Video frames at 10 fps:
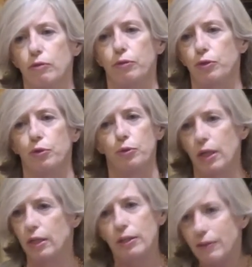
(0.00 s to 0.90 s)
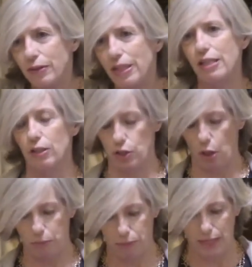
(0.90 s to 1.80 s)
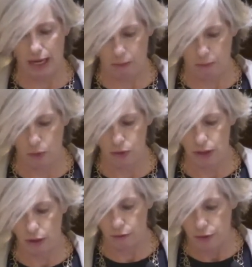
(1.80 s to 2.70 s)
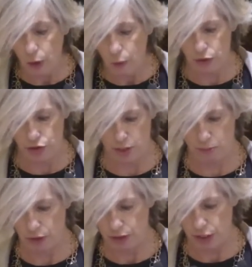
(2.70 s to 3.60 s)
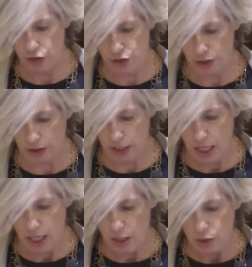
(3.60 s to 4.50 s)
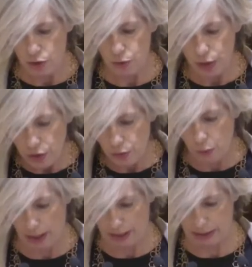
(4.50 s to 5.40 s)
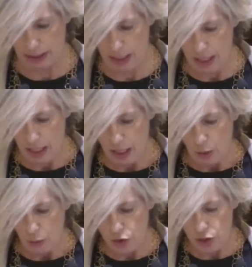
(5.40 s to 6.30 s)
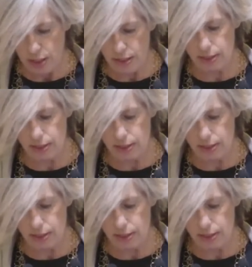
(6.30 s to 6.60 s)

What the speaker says: to a clear top-down model of knowledge exploitation to a new one, which is,